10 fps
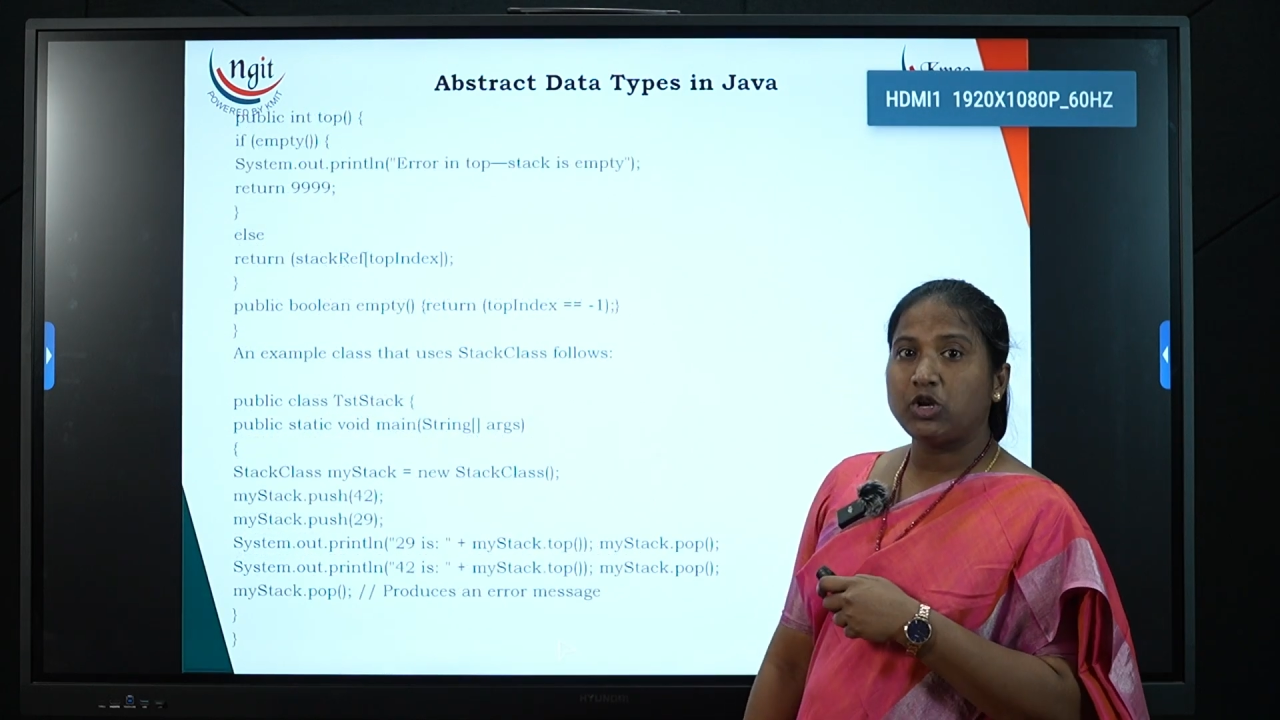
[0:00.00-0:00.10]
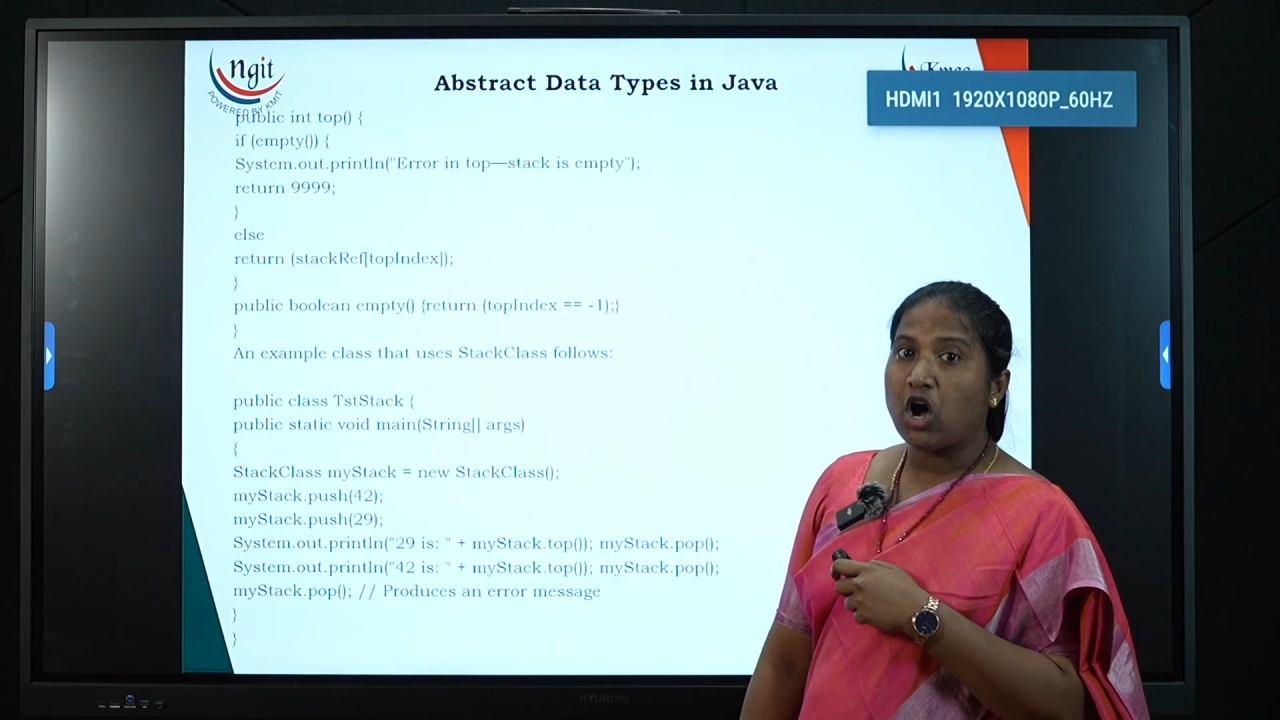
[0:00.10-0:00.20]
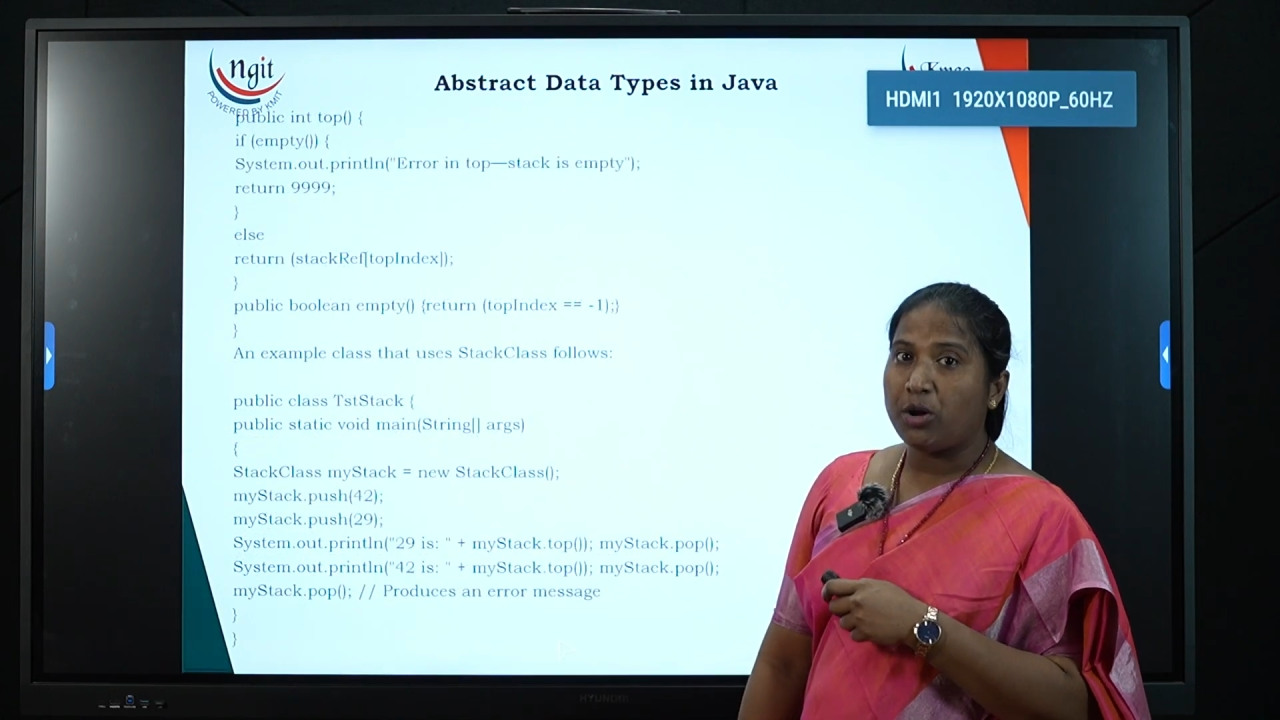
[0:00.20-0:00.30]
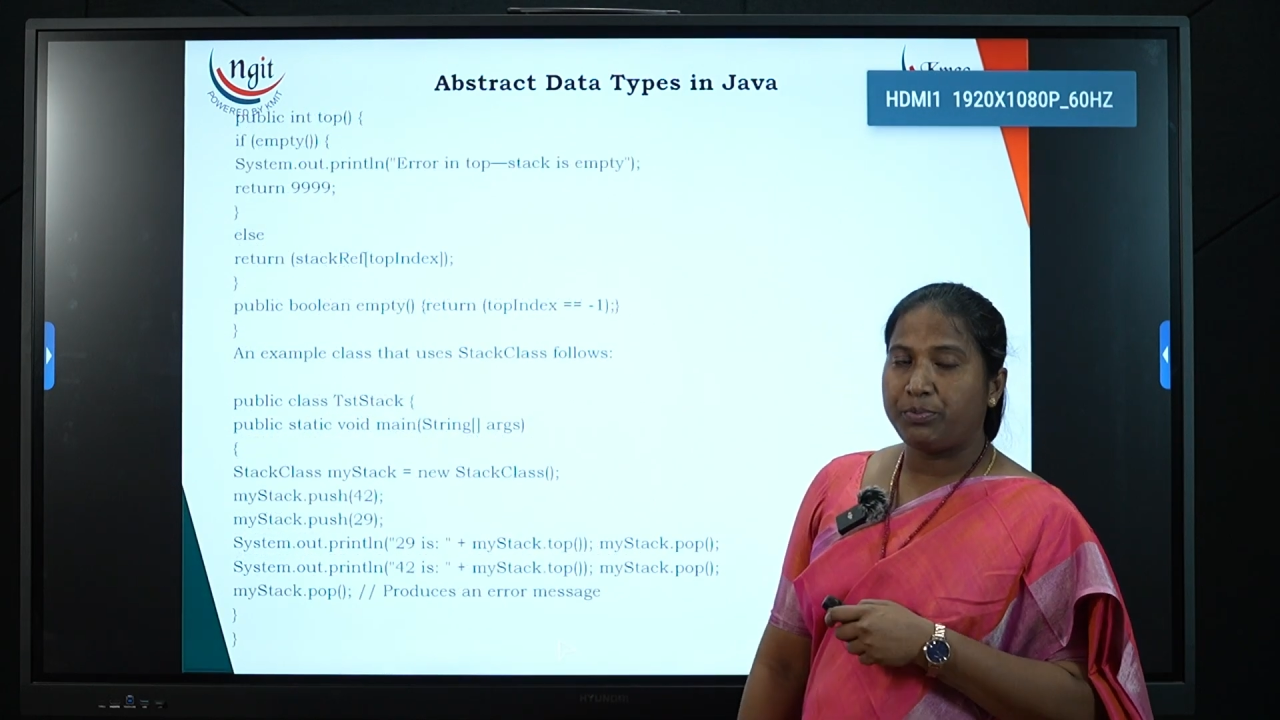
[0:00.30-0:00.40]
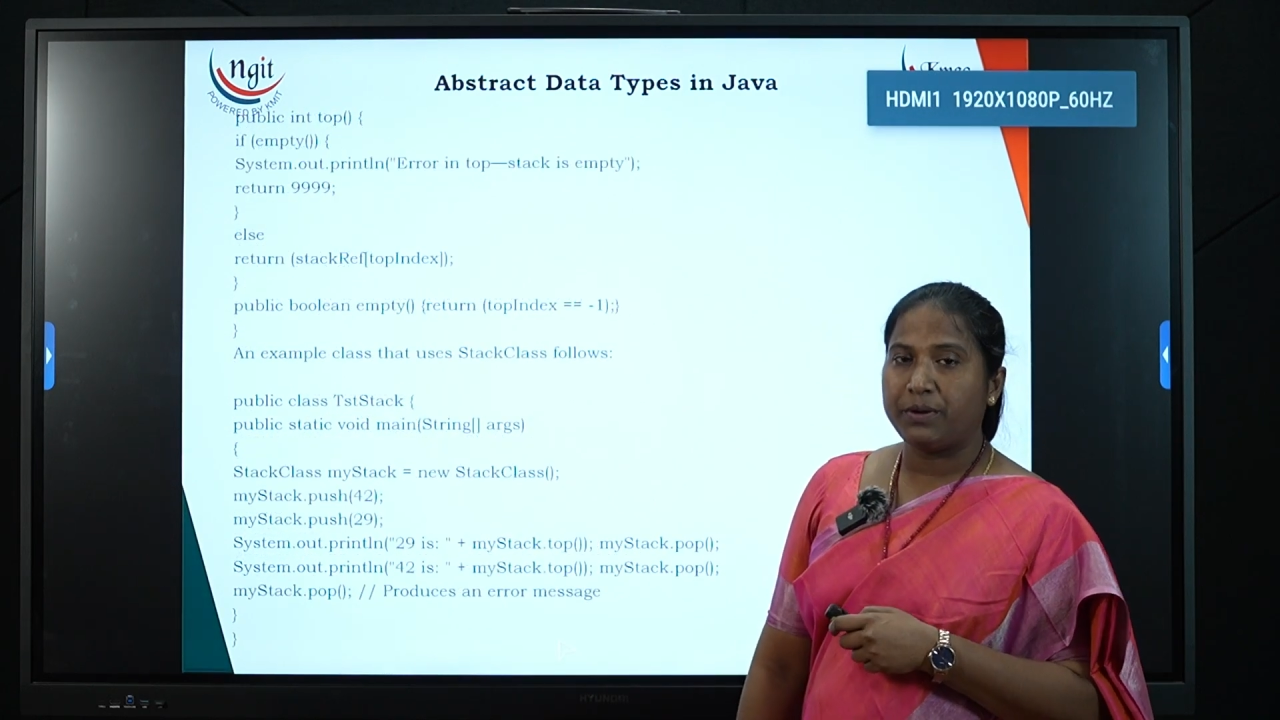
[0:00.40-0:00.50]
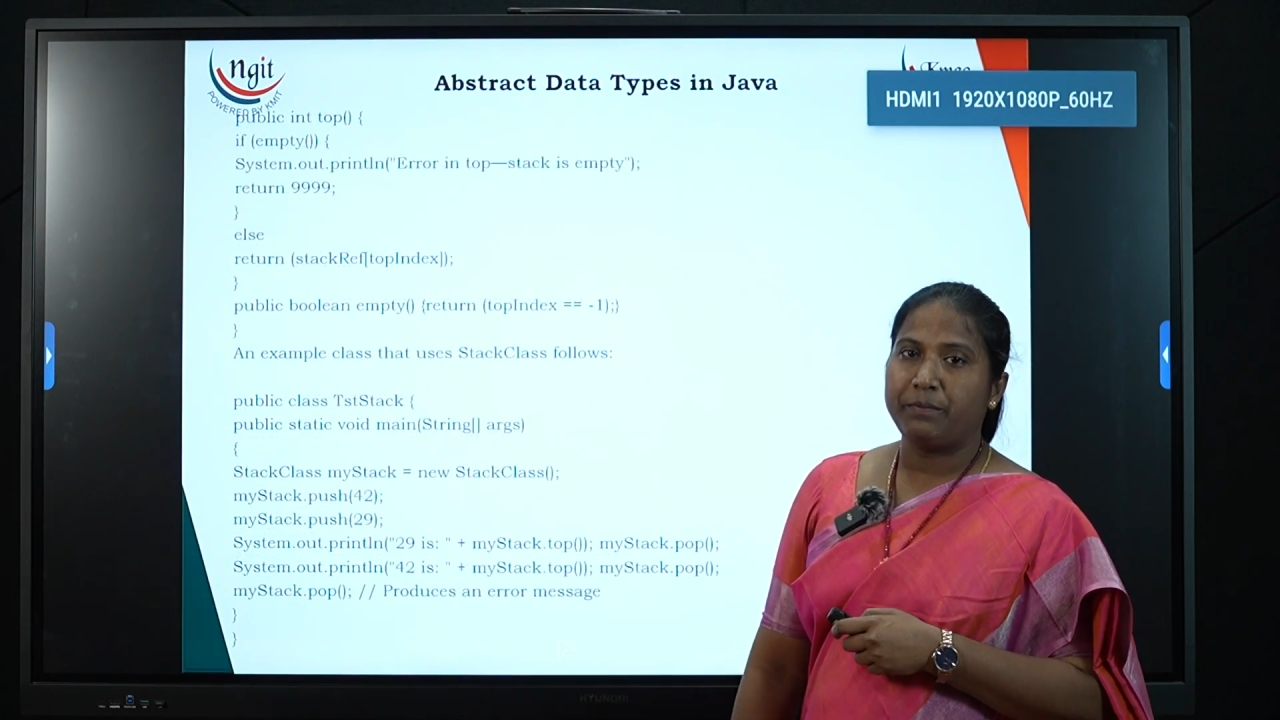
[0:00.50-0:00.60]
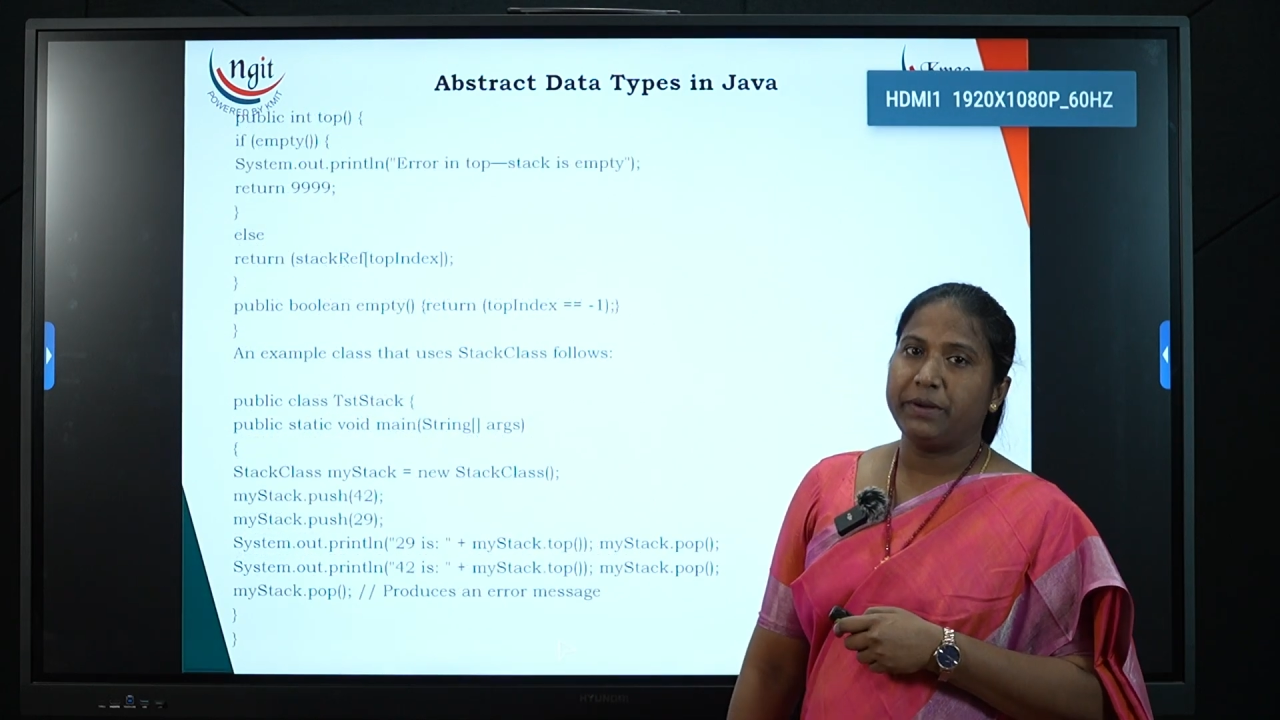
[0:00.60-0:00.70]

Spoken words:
top